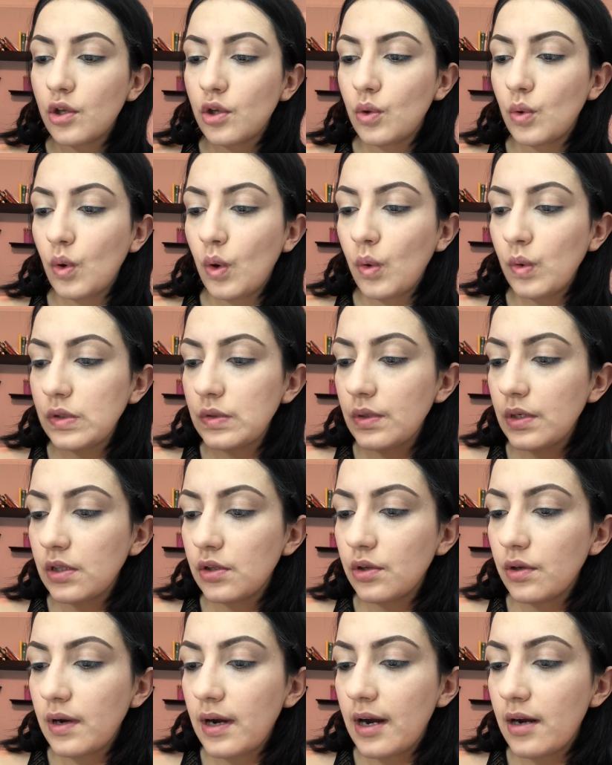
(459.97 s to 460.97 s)
You always want
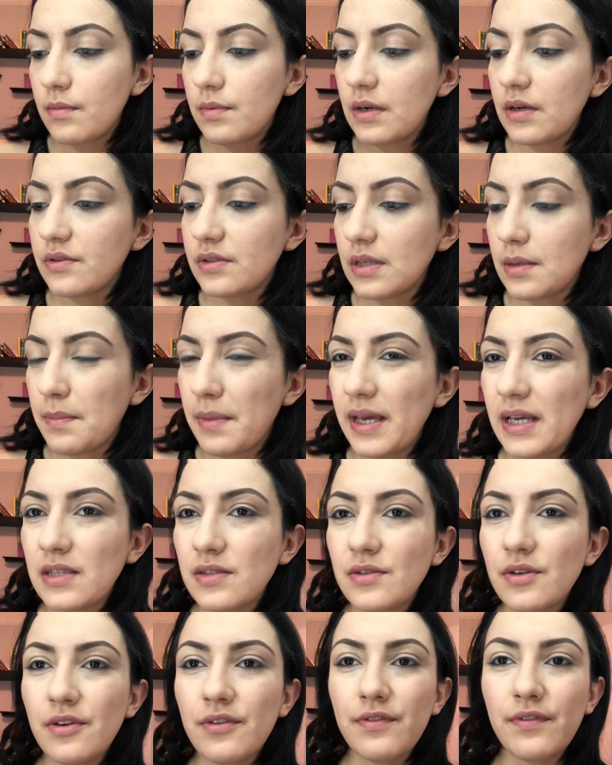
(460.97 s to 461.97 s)
to do your eyebrows. It
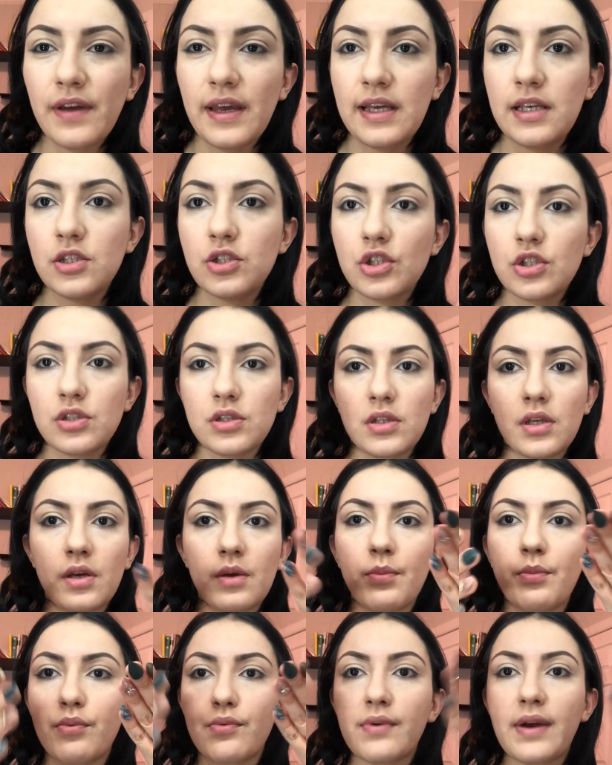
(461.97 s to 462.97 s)
makes your face just
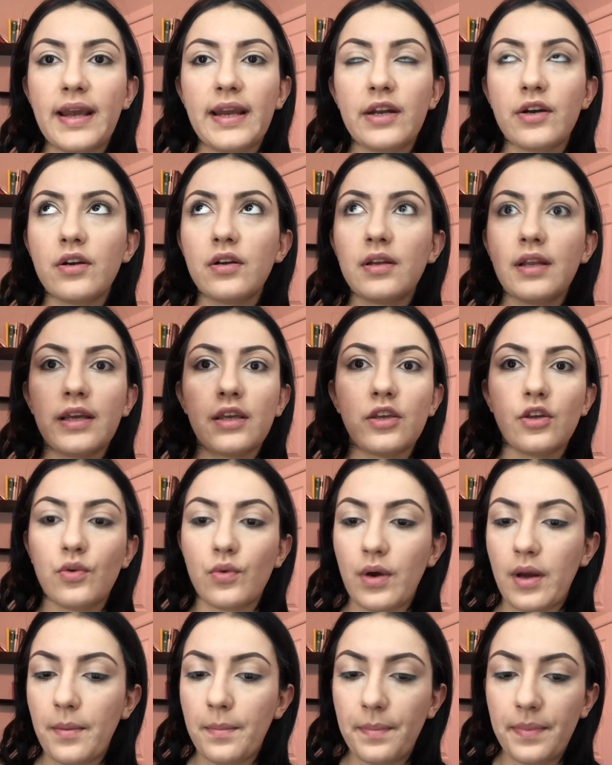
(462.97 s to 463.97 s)
like brighter, like
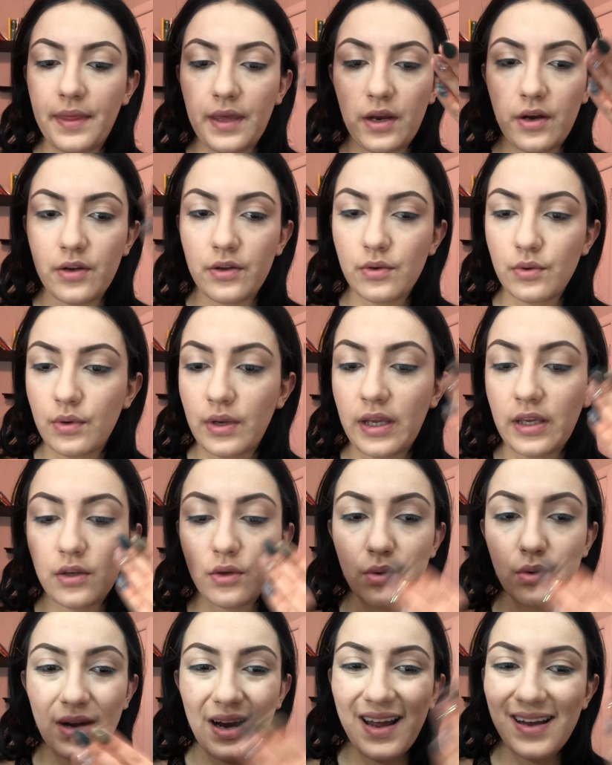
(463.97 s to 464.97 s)
you're up there, you know, like
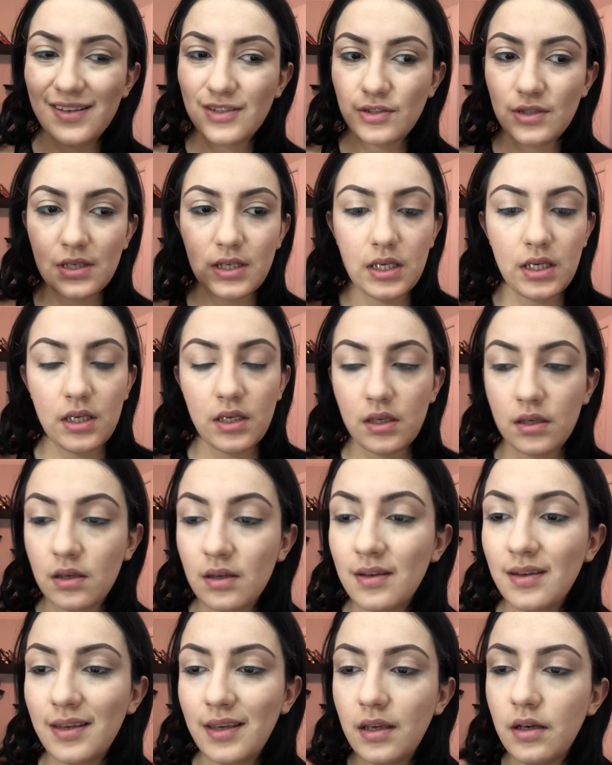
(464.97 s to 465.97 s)
you're actually
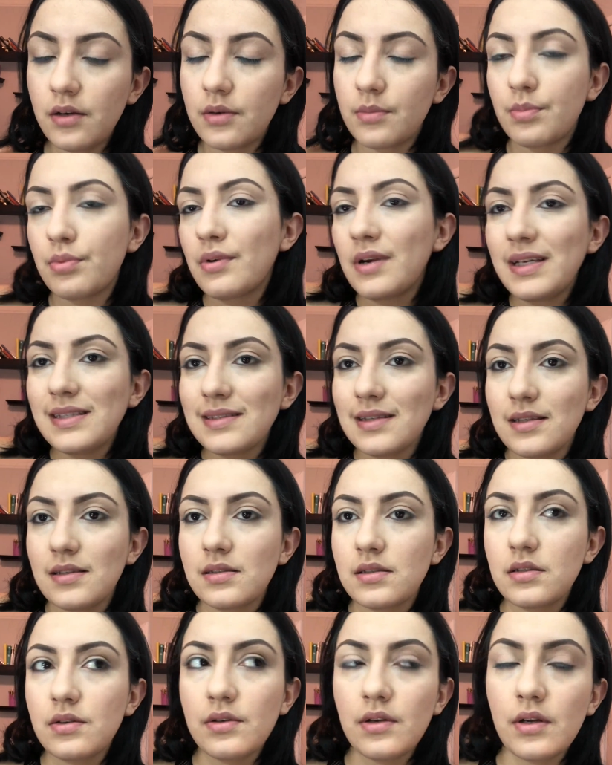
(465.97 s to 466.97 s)
here, present, you